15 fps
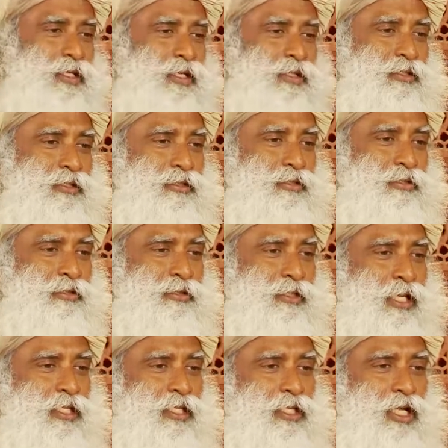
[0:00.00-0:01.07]

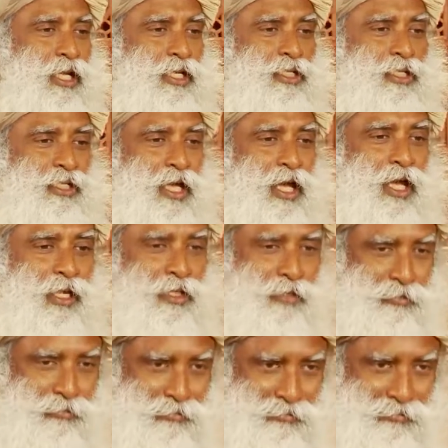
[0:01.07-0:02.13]
1999,
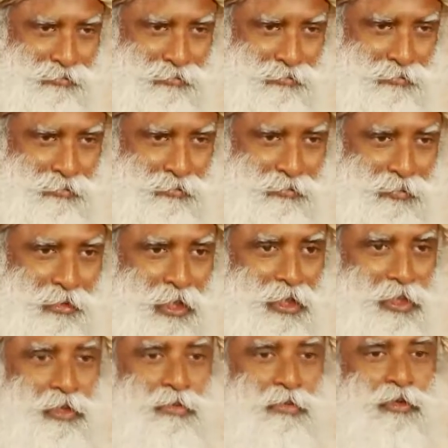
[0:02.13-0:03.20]
that
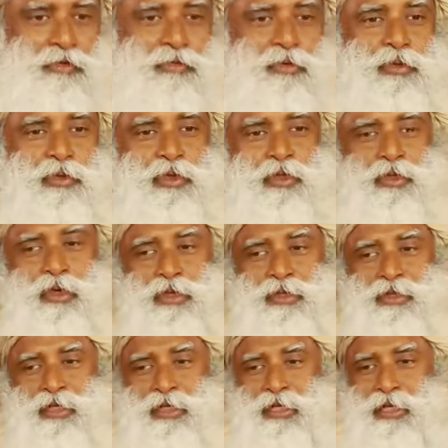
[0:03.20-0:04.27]
is before the
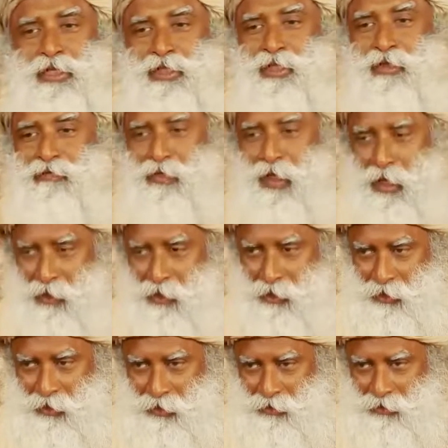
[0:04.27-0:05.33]
consecration of
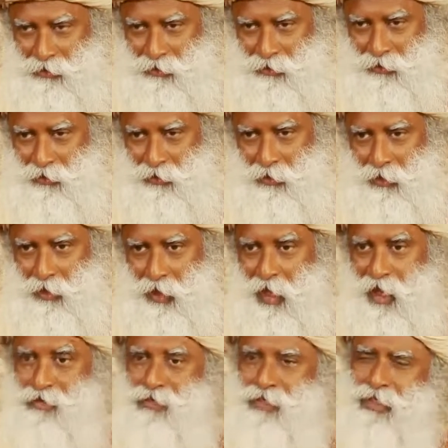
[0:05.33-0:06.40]
Dhyanalinga,
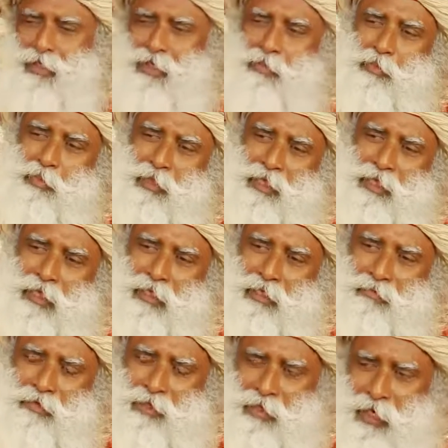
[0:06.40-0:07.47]
I was a completely
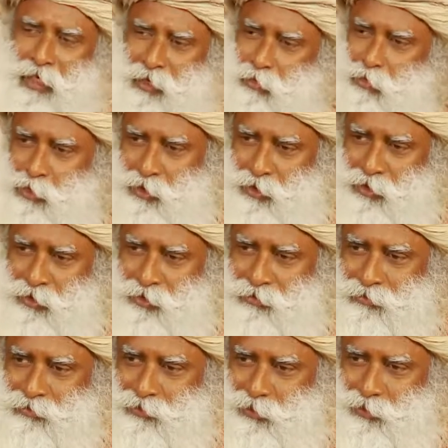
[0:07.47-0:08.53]
different kind of person,
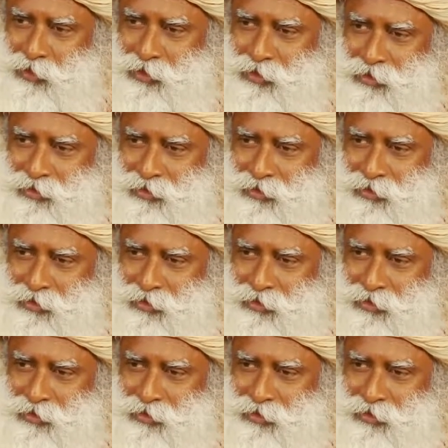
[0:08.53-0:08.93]
okay?